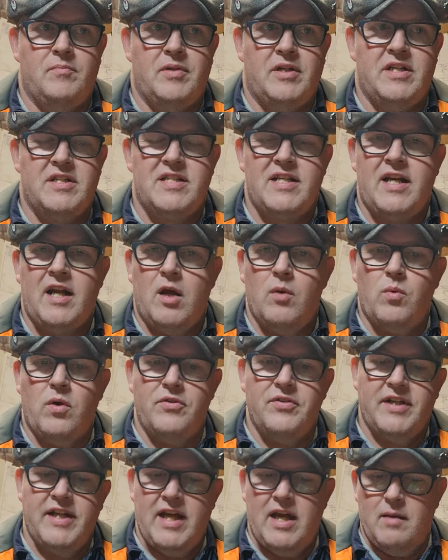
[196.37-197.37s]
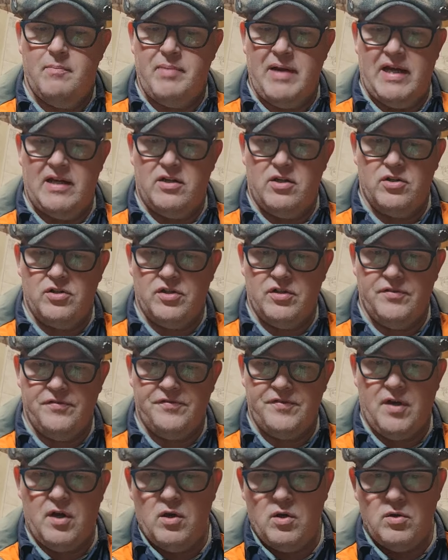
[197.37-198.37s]
because then I won't get a backlog
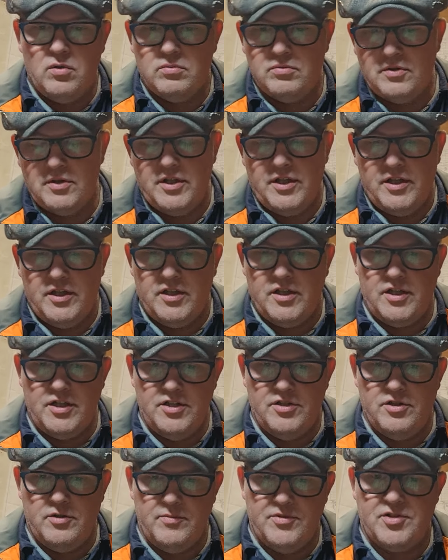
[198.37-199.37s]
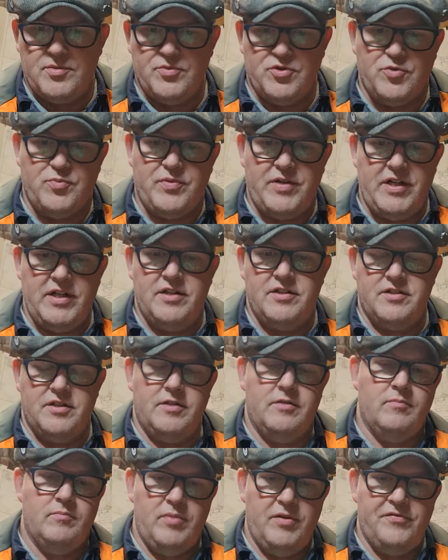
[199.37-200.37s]
of, oh, can you do me some springs,
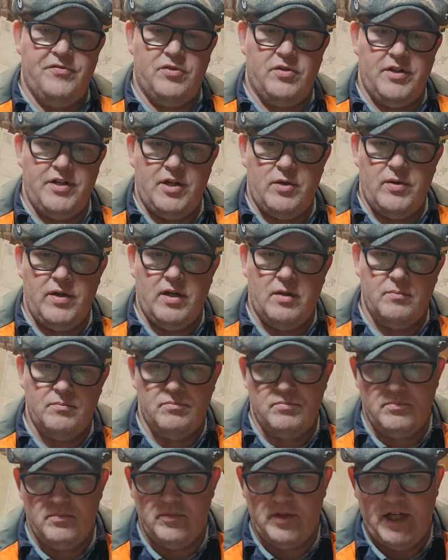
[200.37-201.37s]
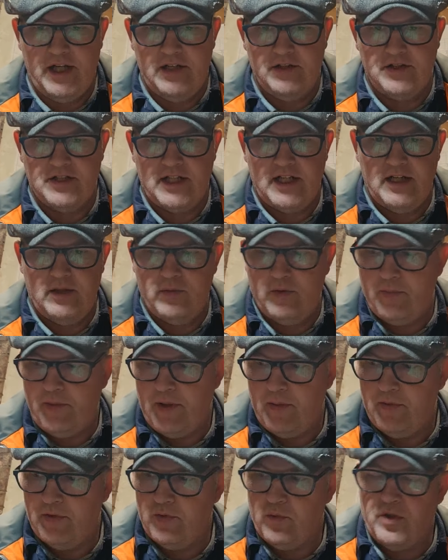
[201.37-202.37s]
and before I know it I'm inundated with
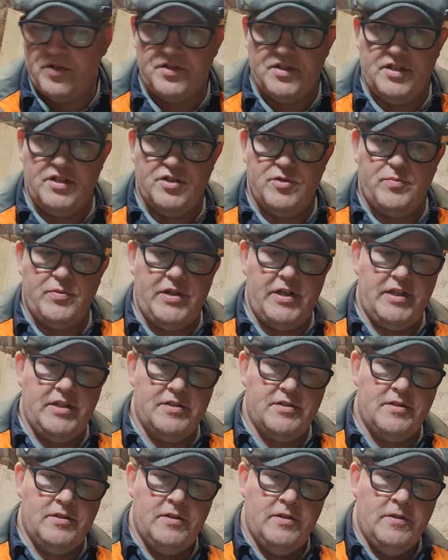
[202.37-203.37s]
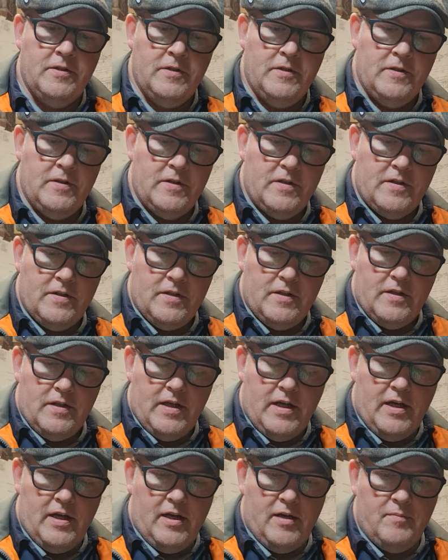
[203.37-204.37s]
people wanting springs.
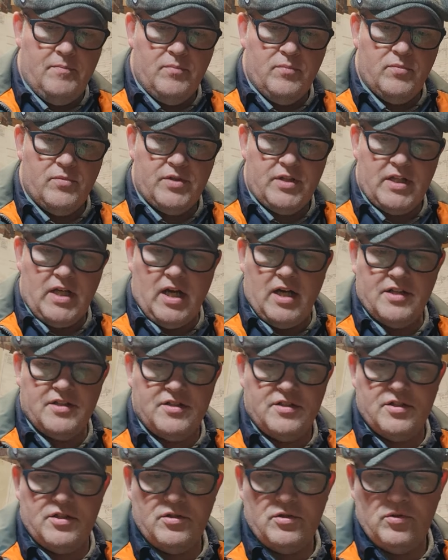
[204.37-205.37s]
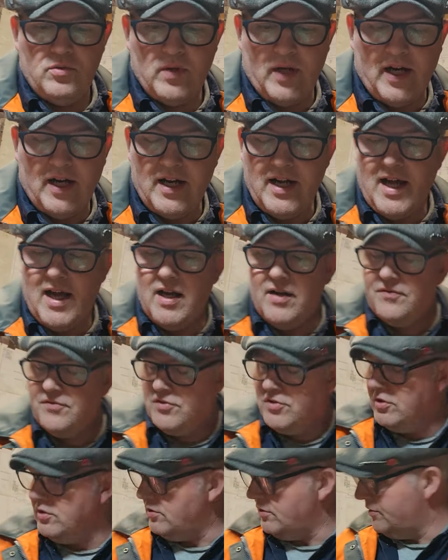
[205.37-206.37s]
I
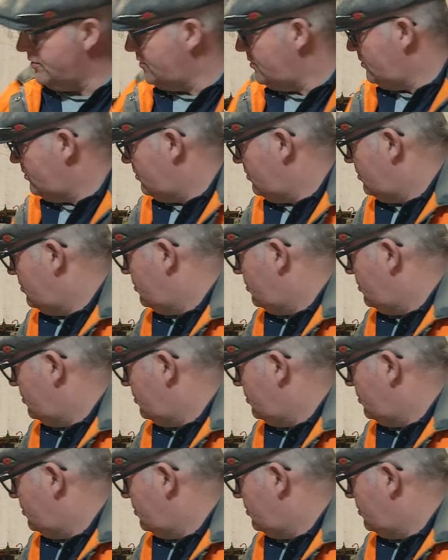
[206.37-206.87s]
have done,